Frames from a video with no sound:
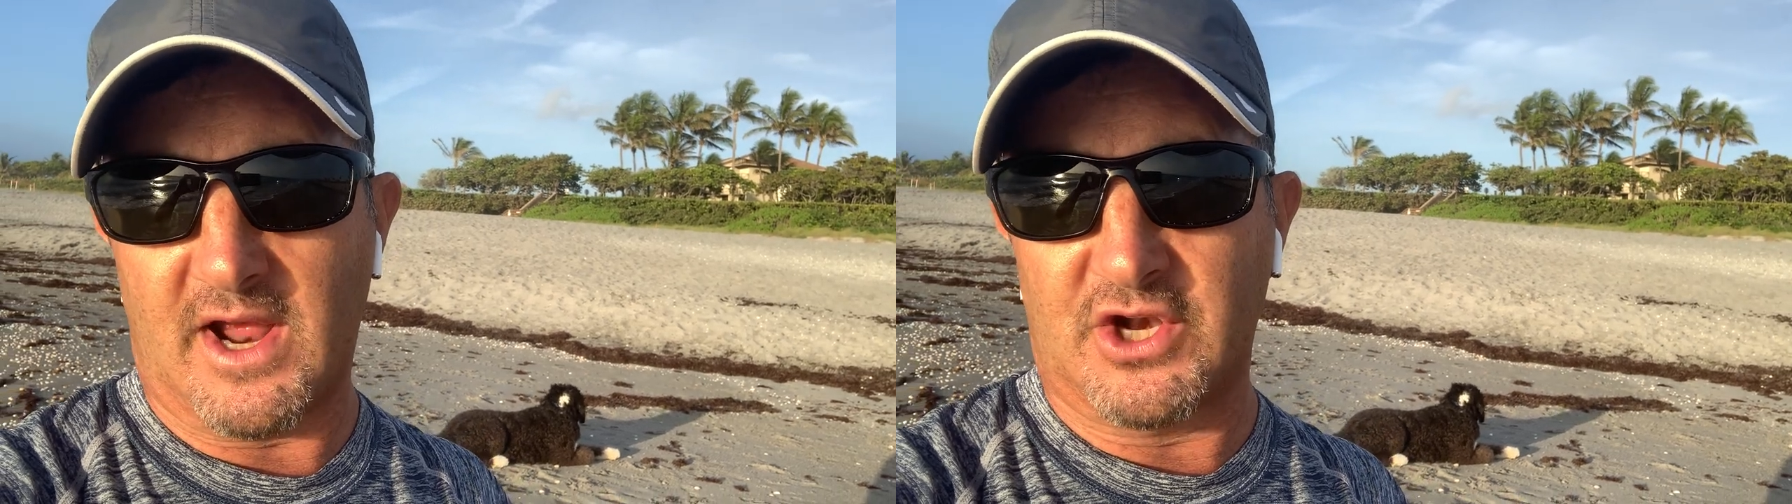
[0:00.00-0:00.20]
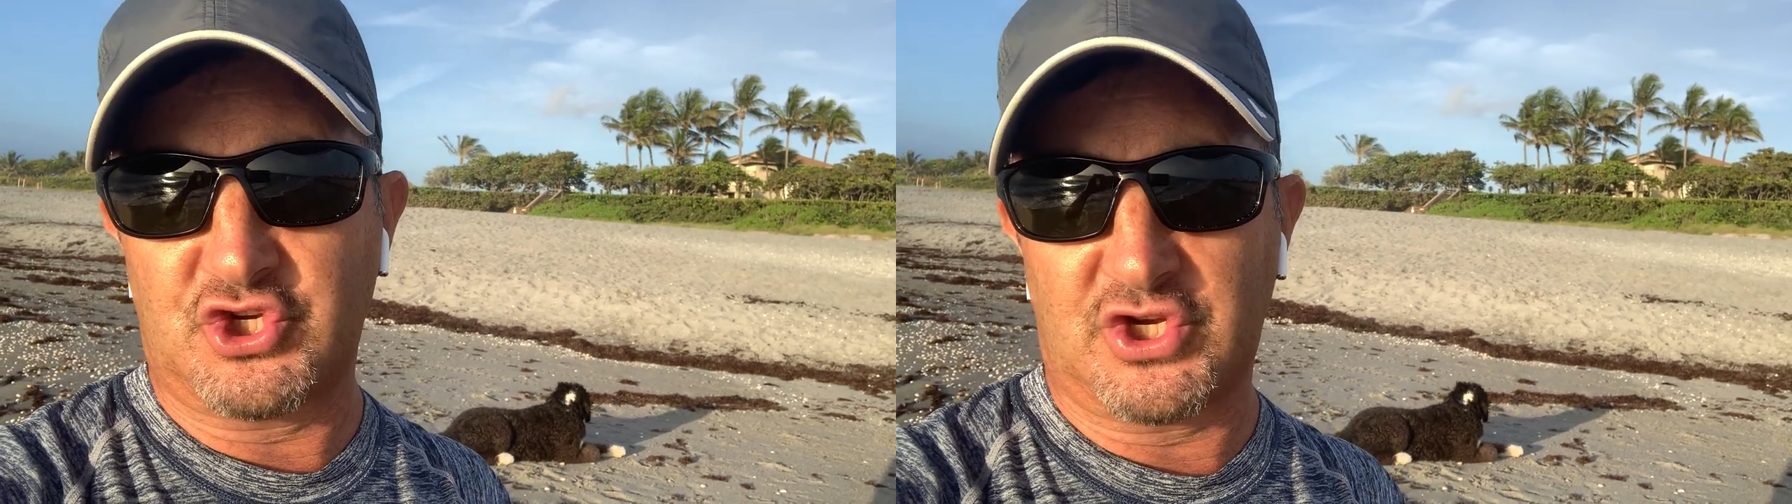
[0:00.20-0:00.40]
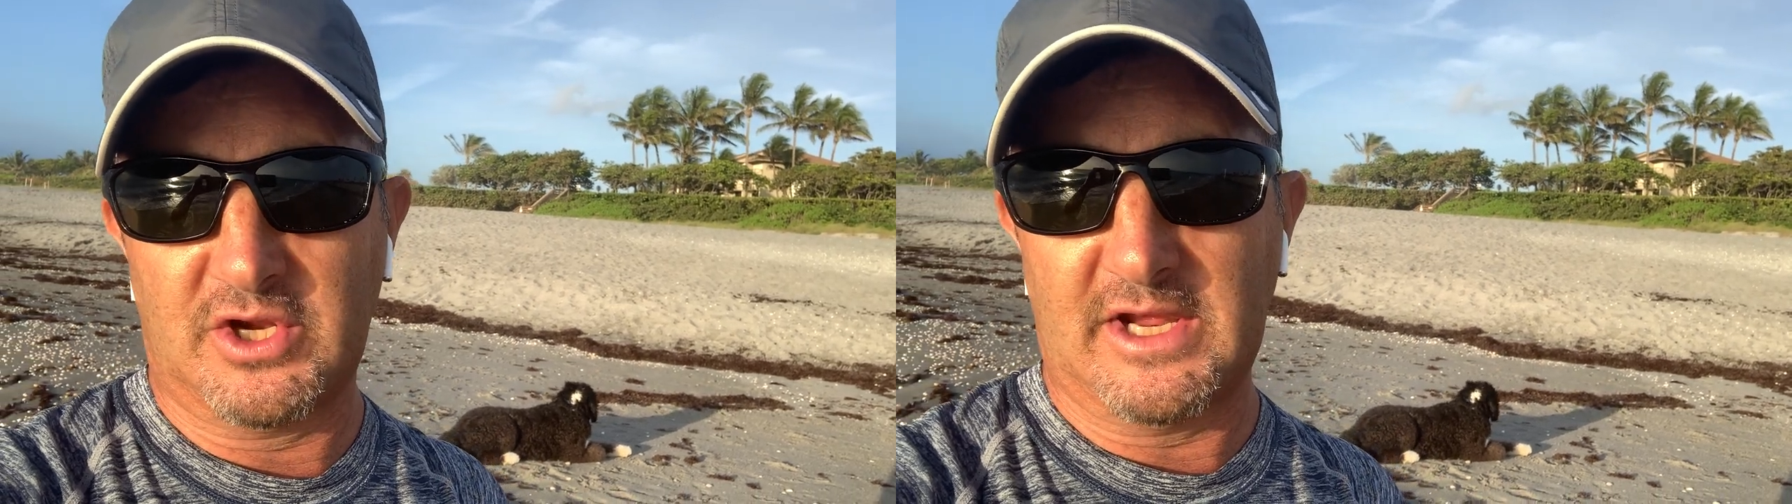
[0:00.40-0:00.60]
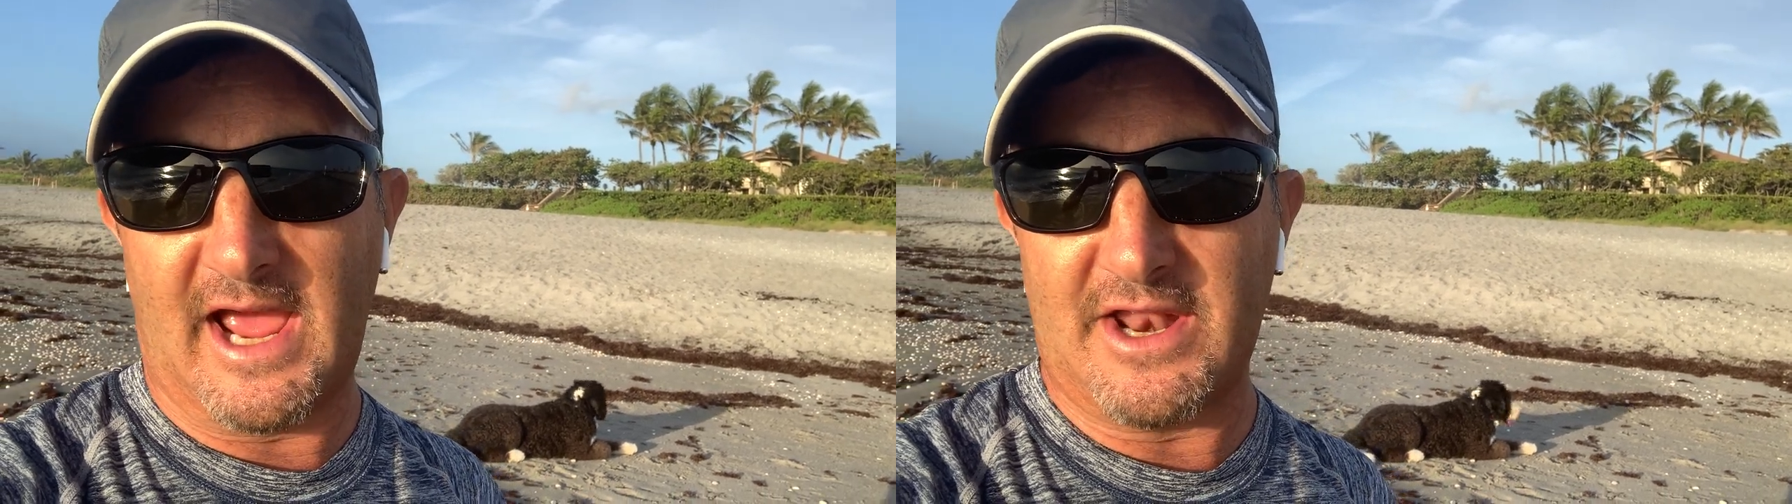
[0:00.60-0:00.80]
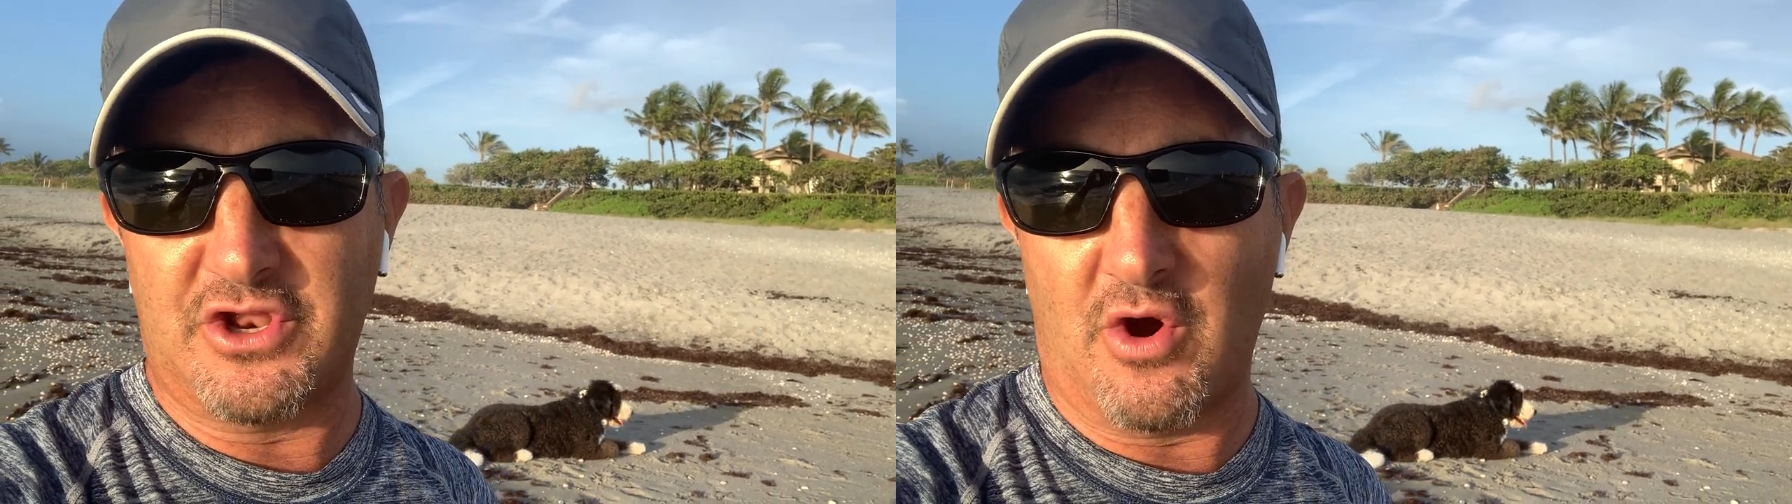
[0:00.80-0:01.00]
and she
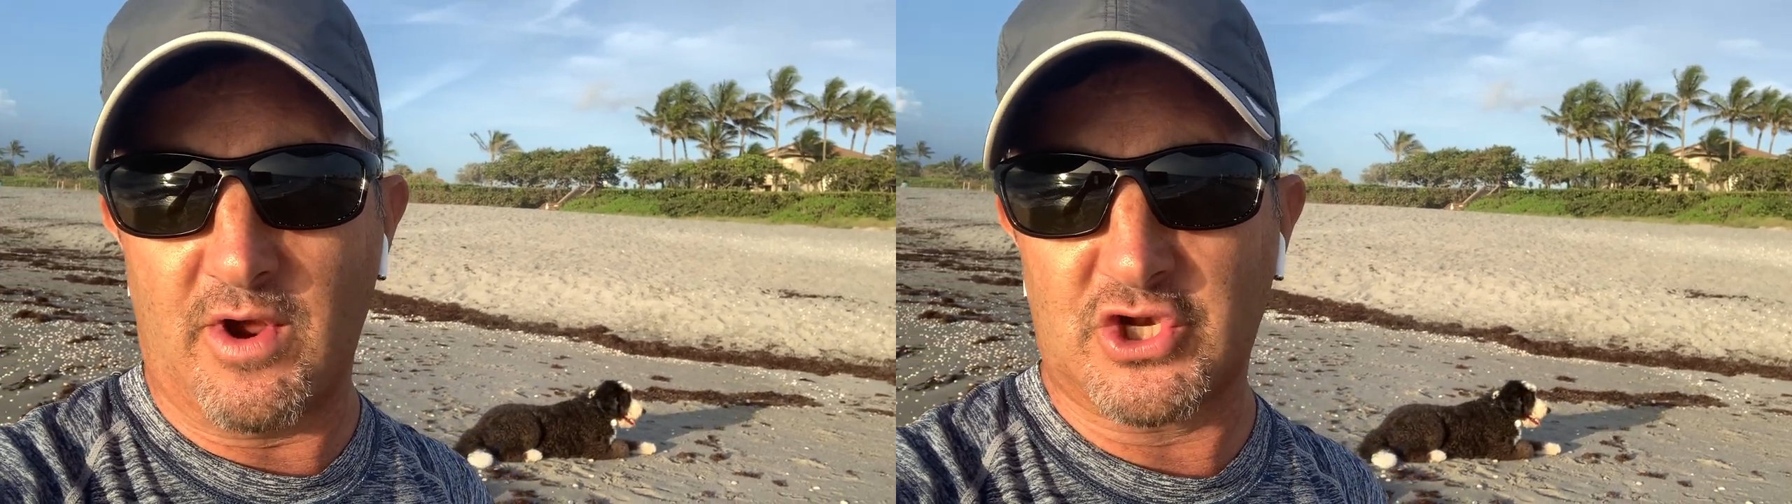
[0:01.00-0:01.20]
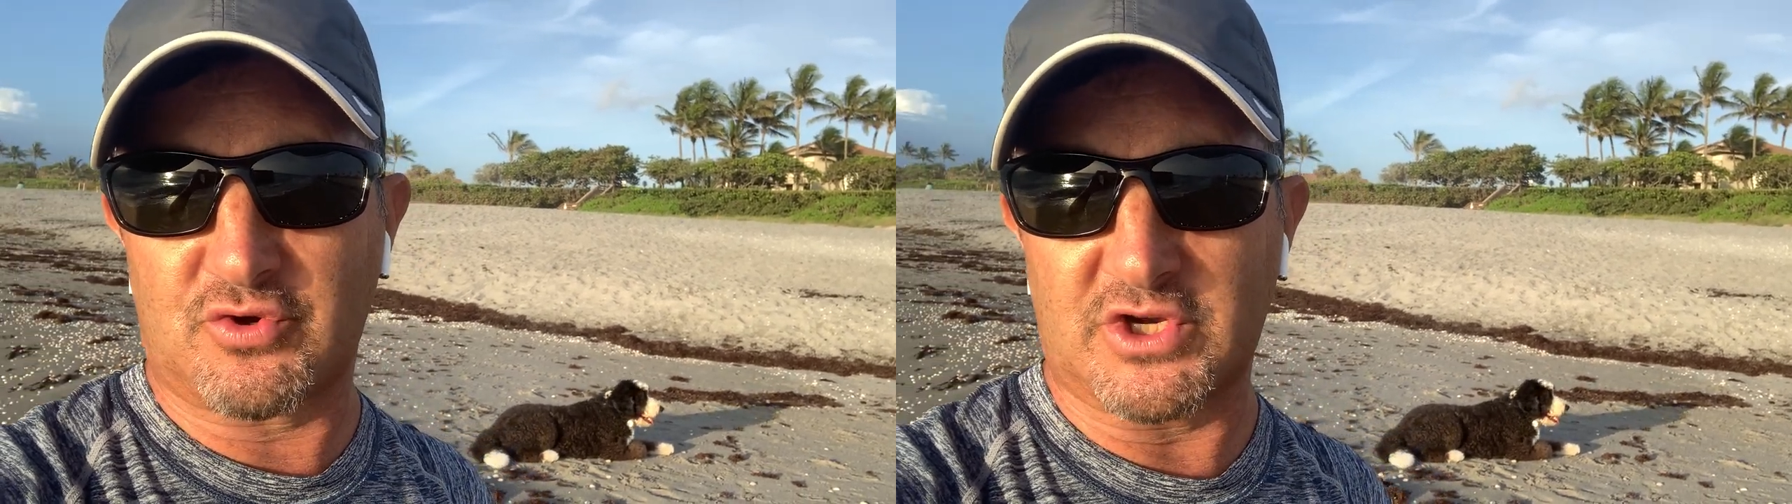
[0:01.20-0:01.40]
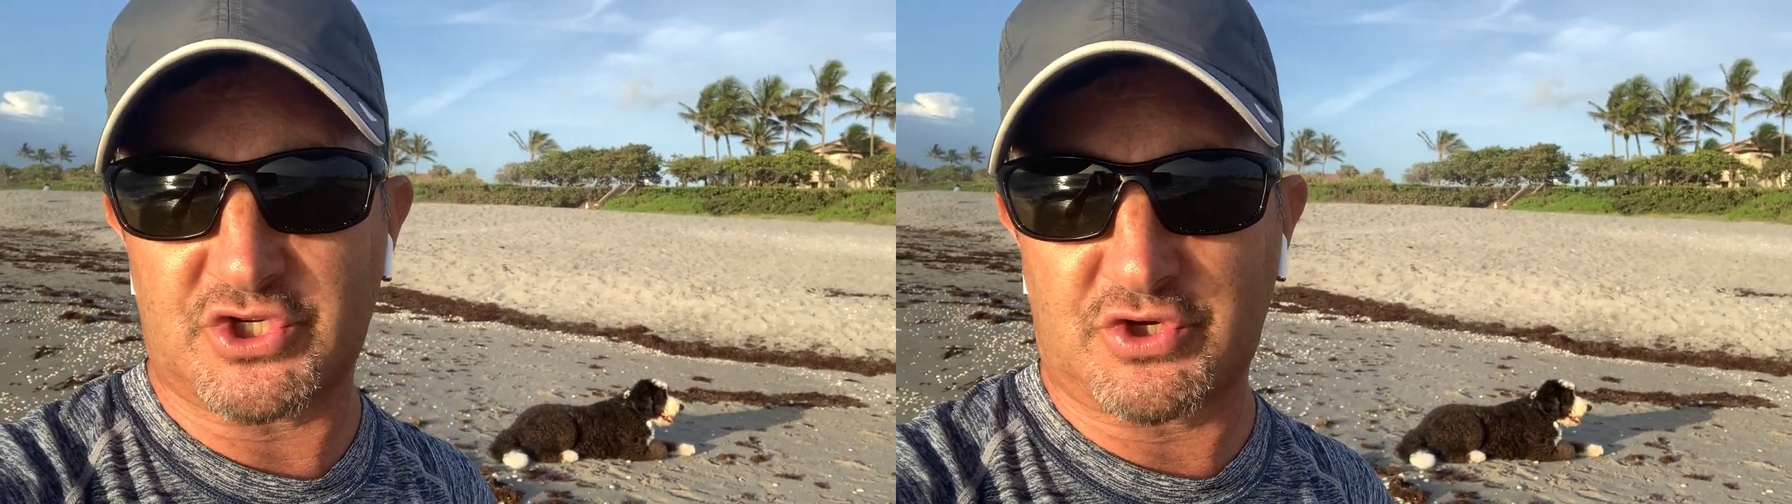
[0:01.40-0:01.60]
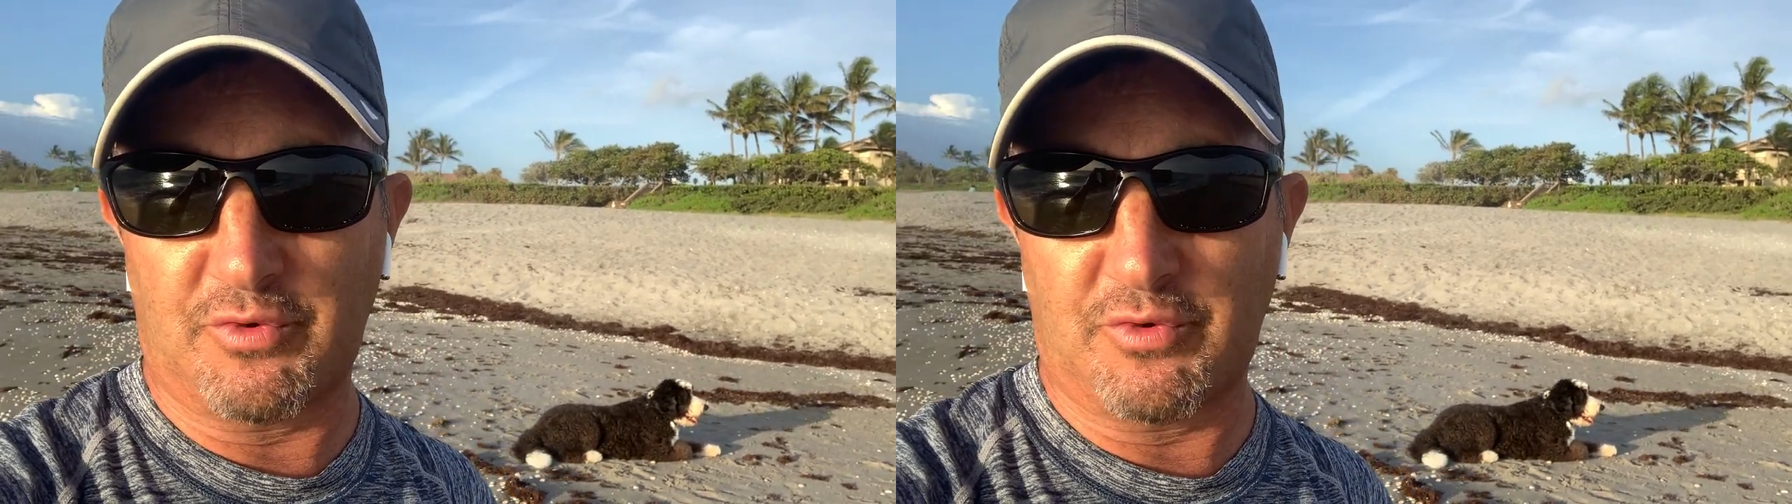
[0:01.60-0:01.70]
had no interest.